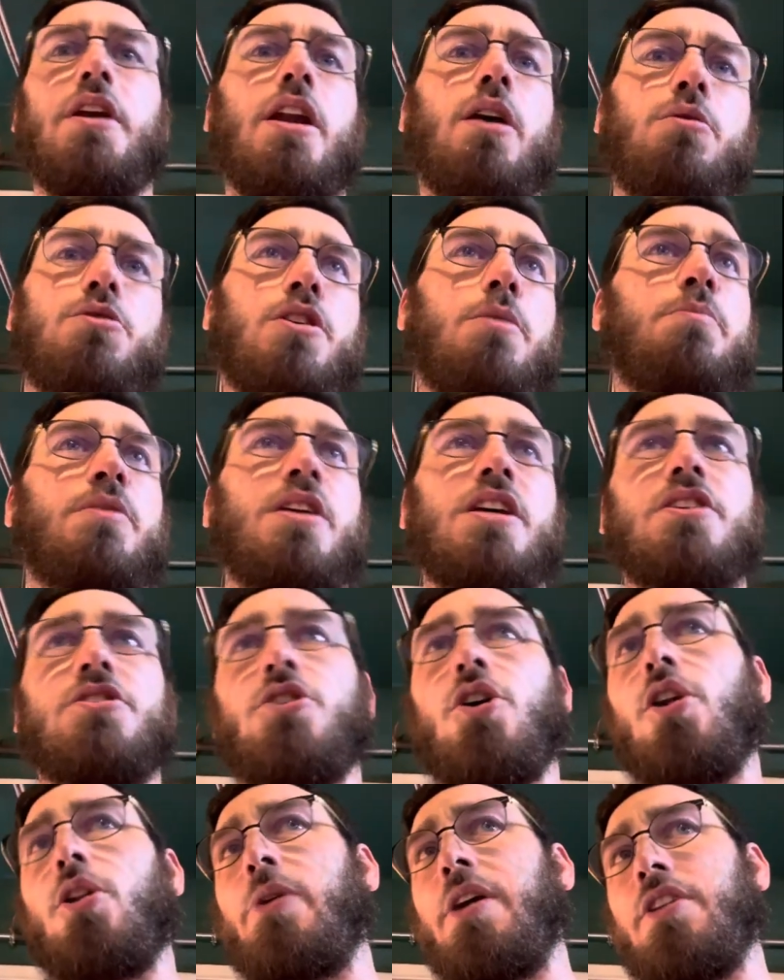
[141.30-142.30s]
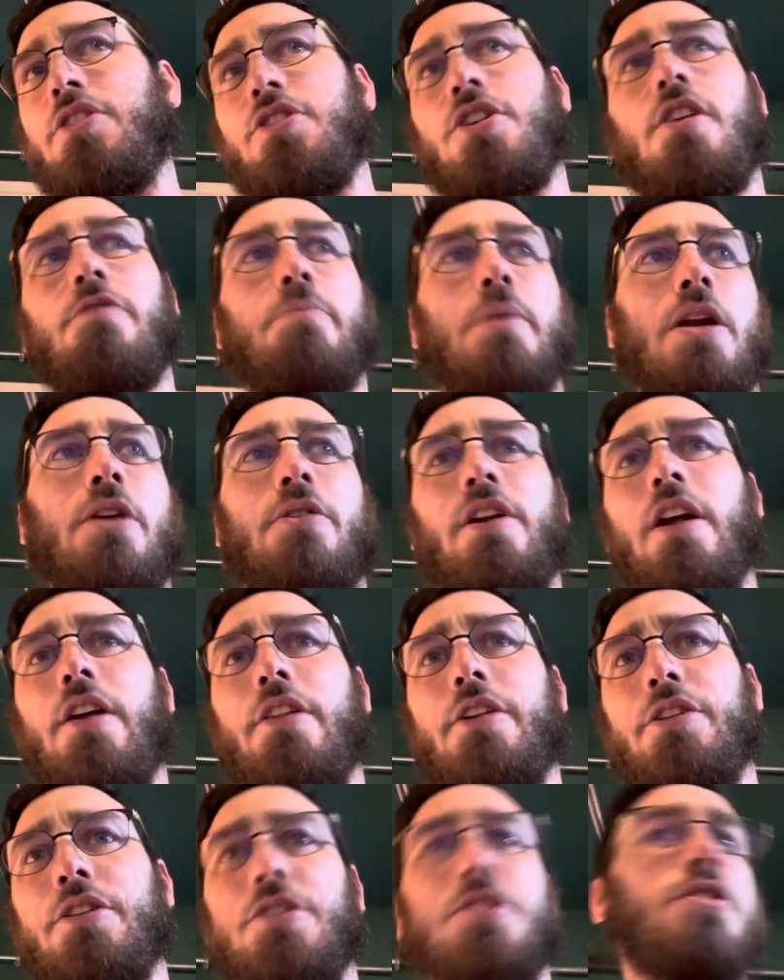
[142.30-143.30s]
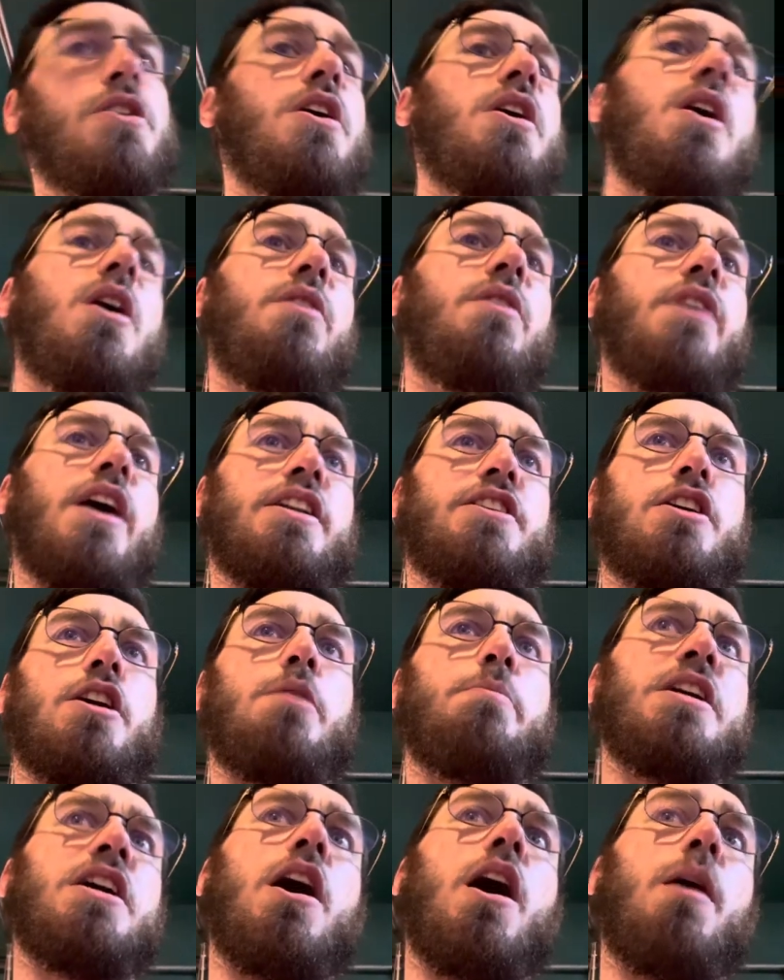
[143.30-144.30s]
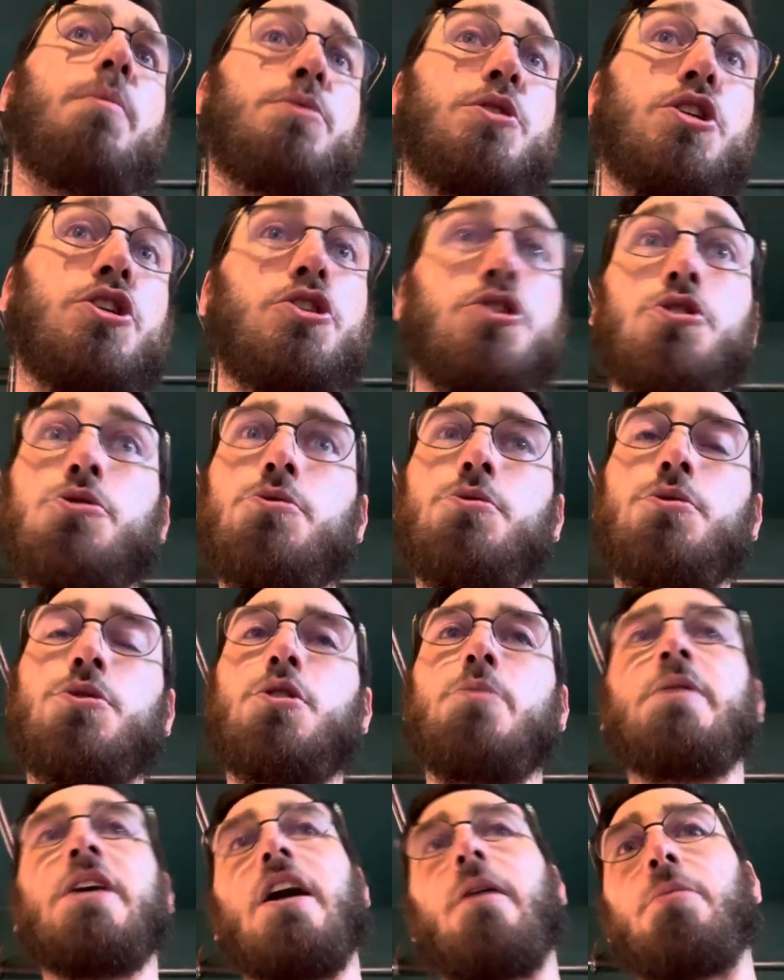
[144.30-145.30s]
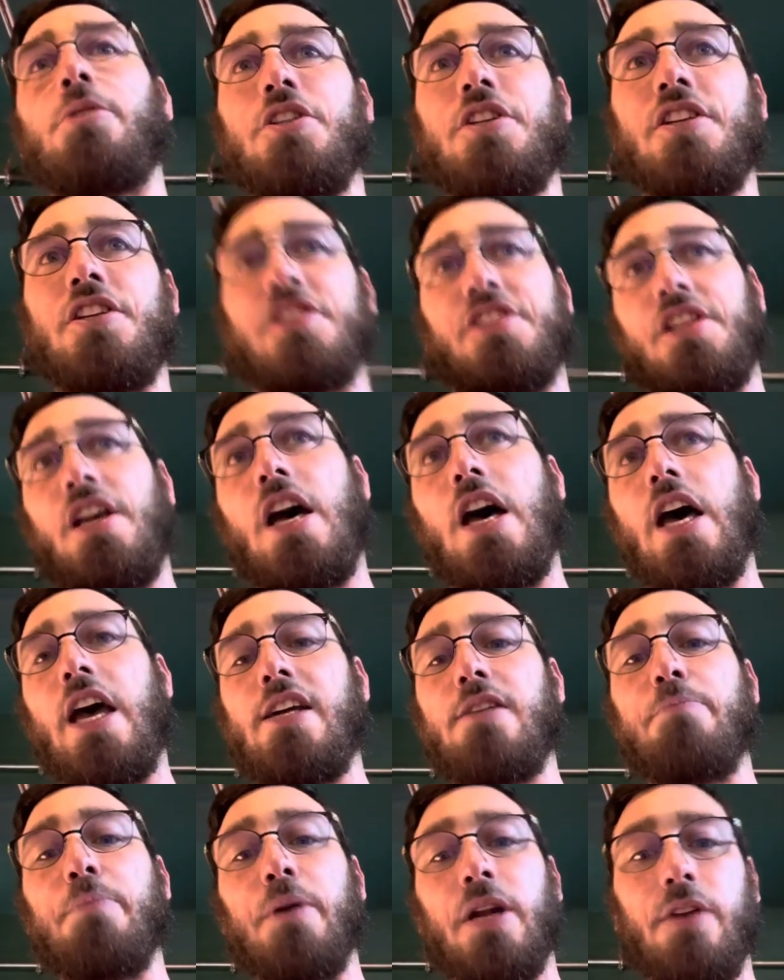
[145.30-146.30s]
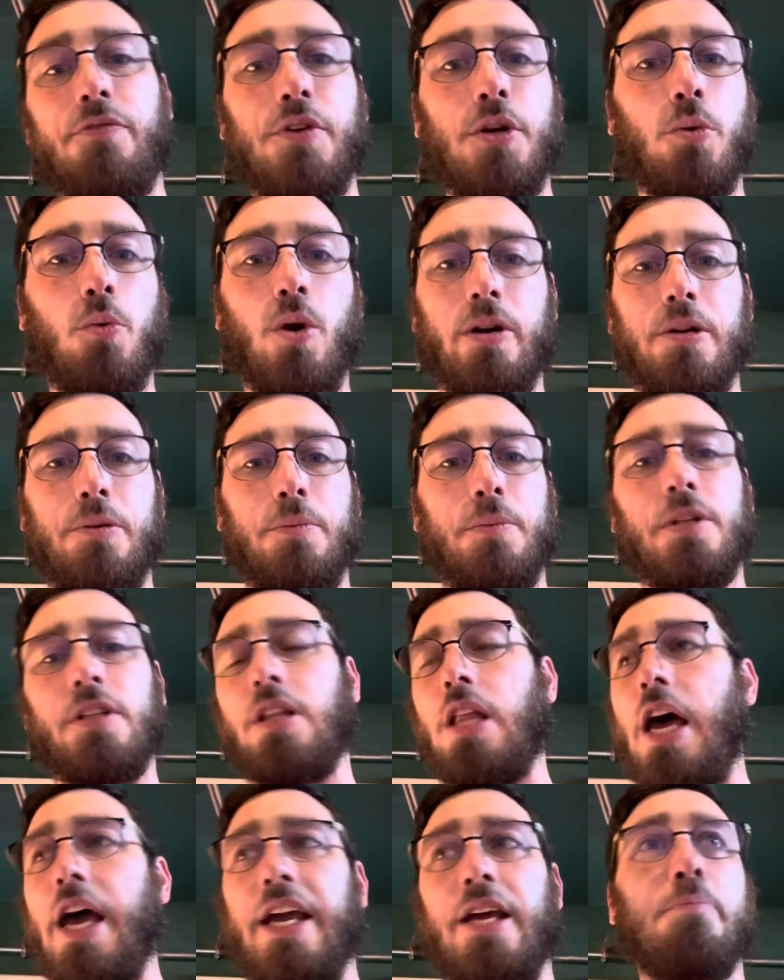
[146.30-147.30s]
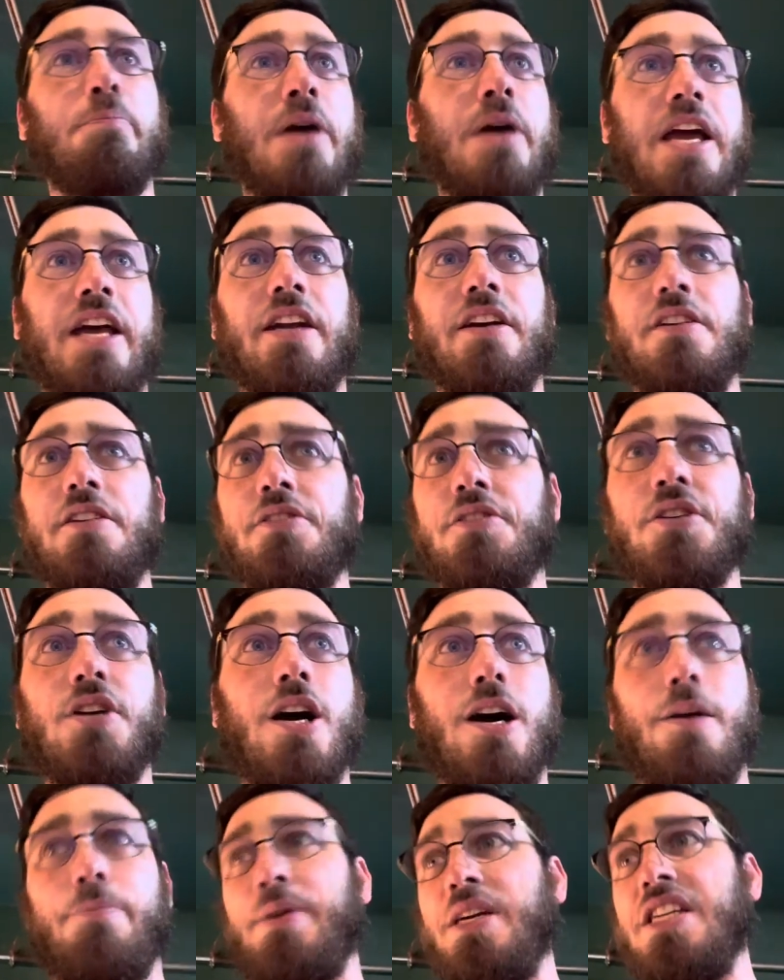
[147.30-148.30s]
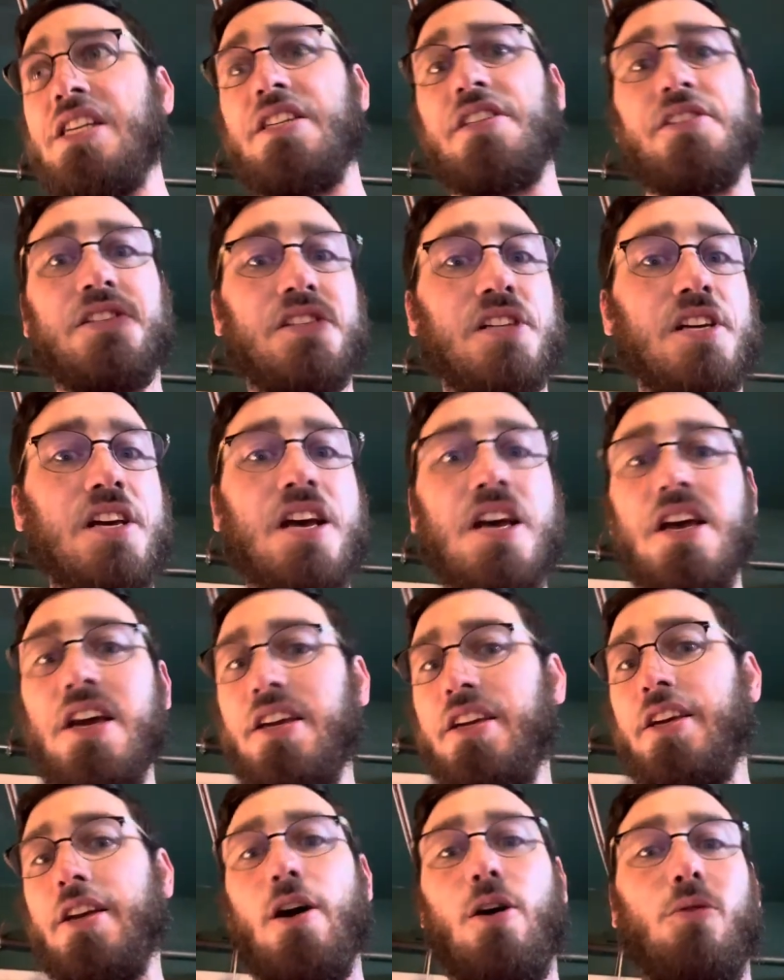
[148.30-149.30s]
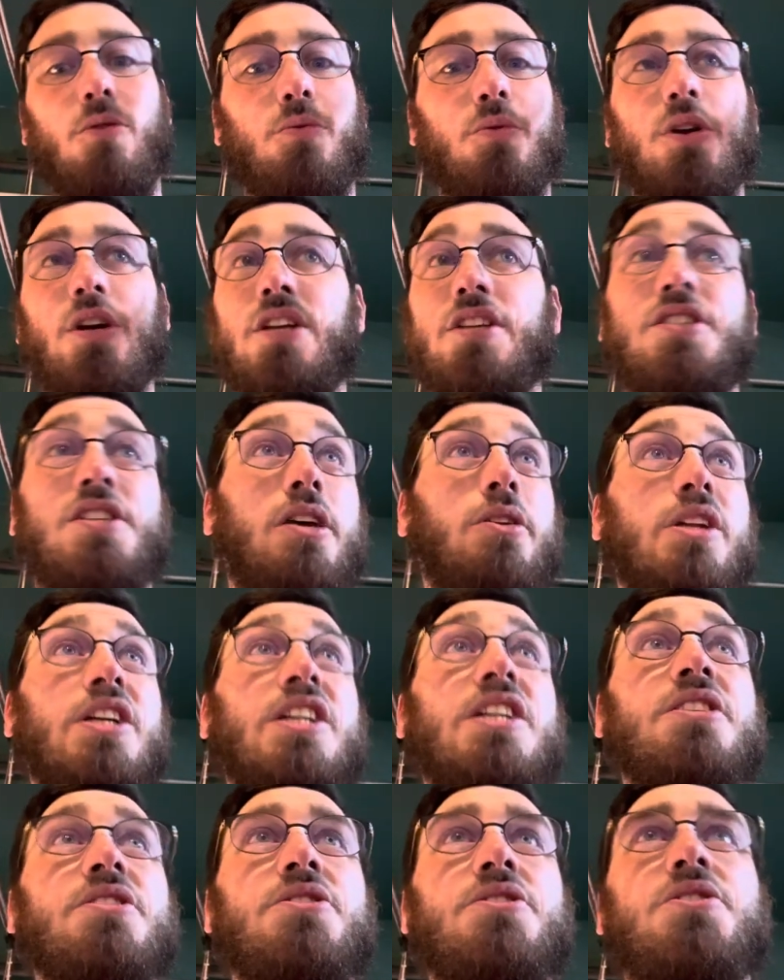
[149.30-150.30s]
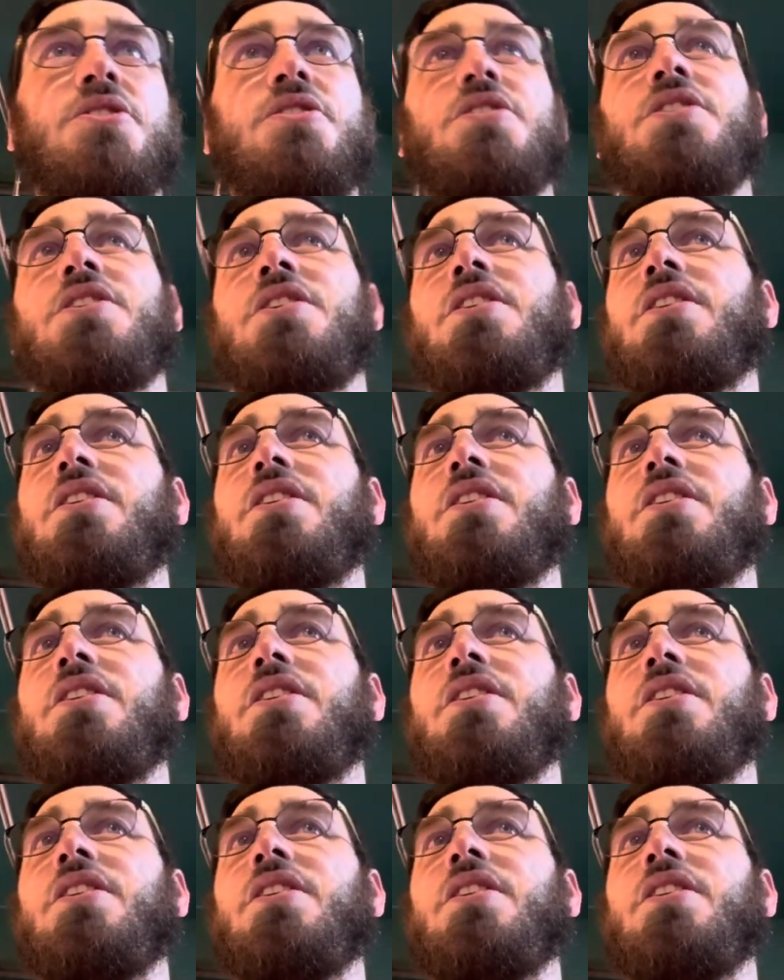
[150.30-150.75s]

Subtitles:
Some things tolerate stuff better than others. That's going to be up to you to be able to decide. But if you're working with like betas, guppies, cichlids,